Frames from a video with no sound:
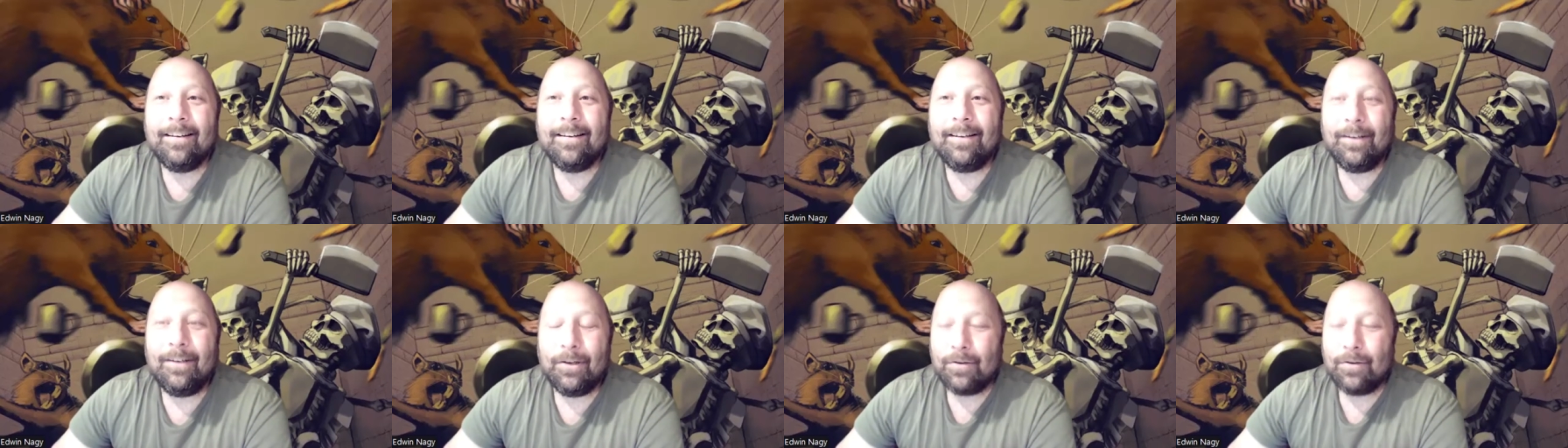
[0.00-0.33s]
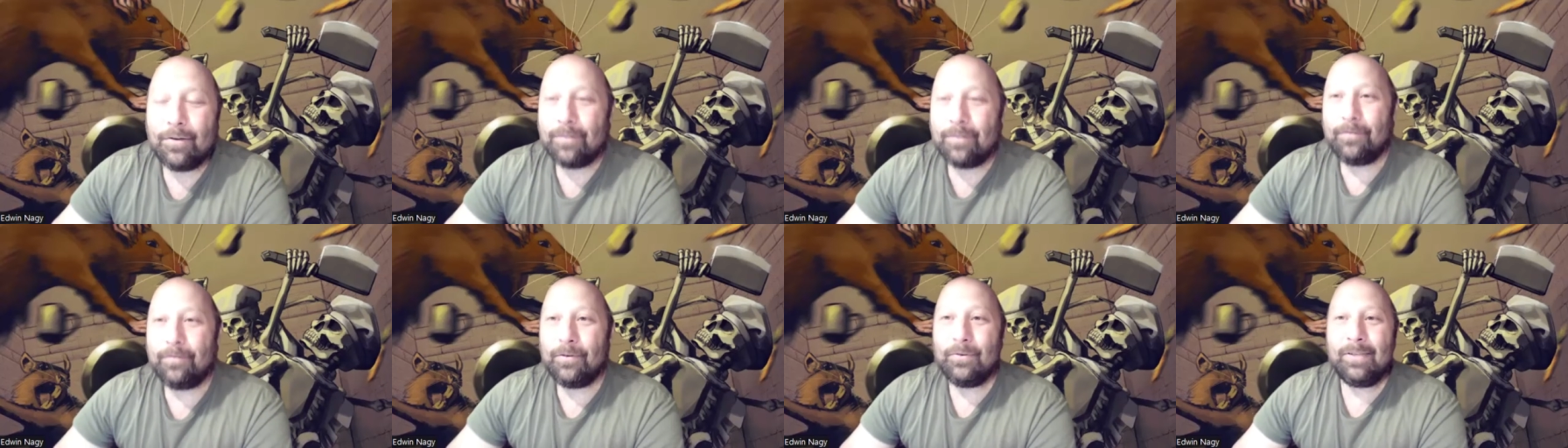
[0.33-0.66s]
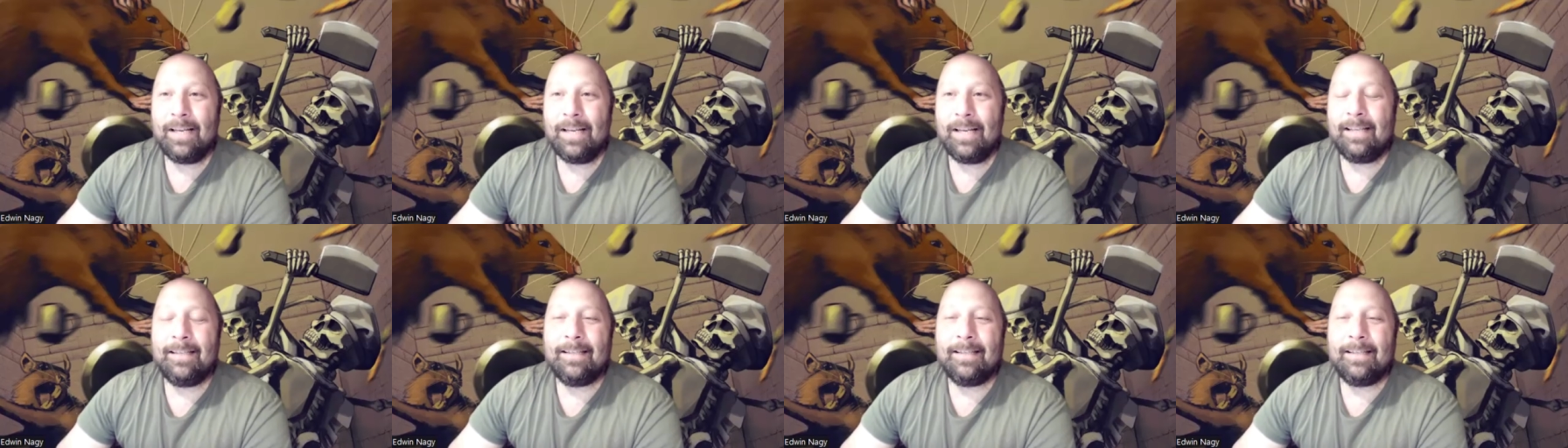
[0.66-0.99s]
you know the few
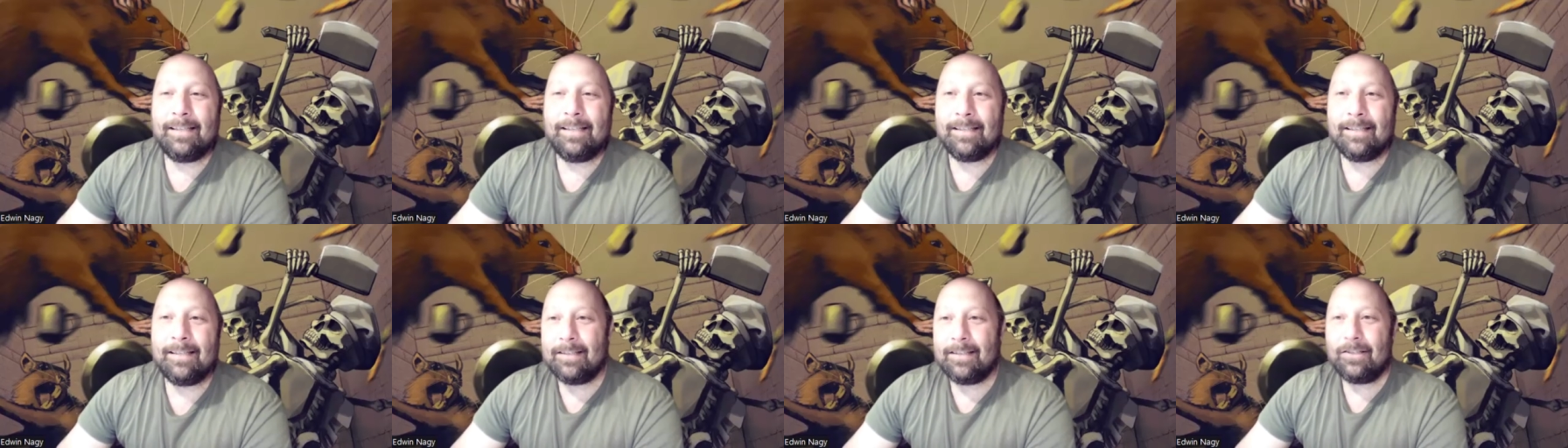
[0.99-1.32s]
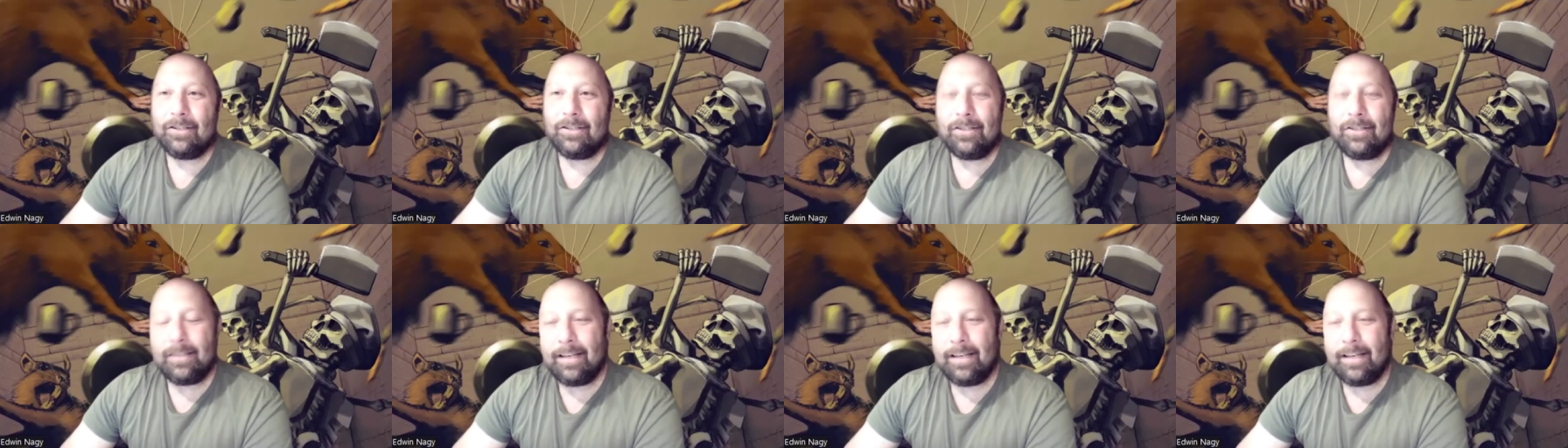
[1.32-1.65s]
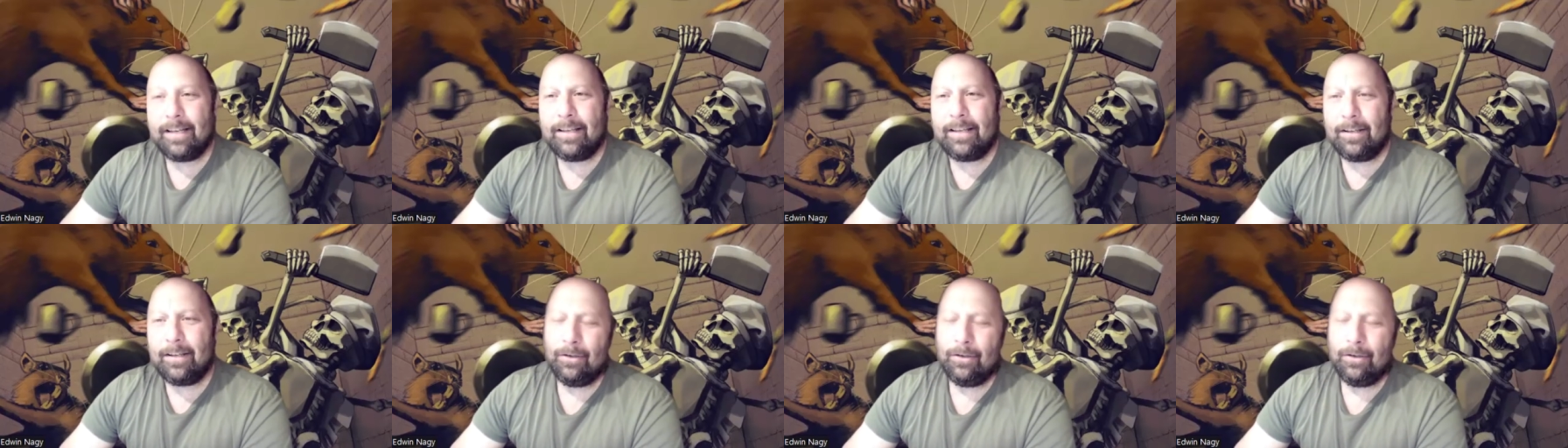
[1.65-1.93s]
sentences that just say